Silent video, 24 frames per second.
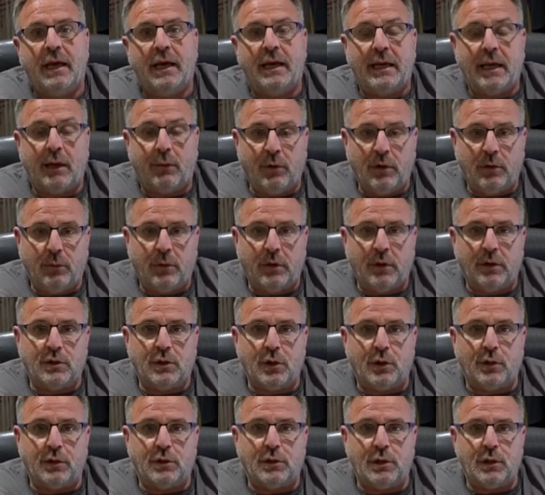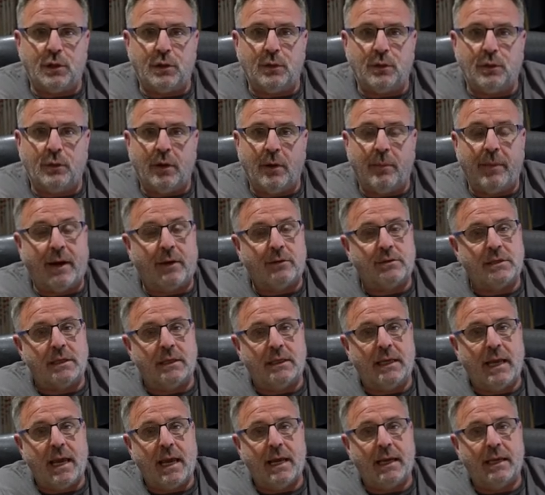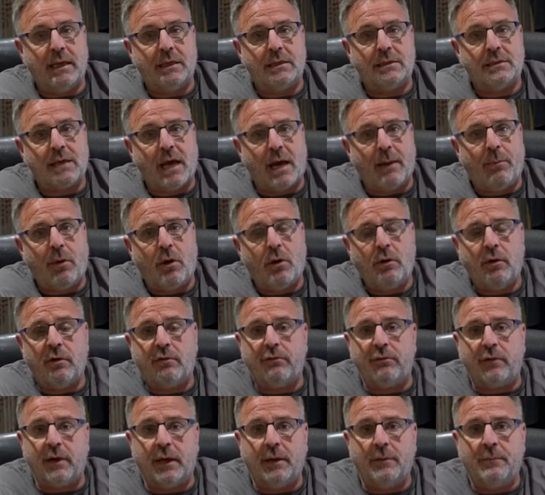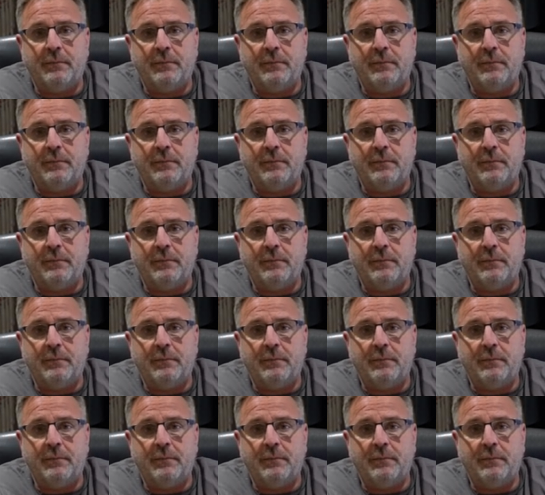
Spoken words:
Now, what I want to talk to you about today is typography,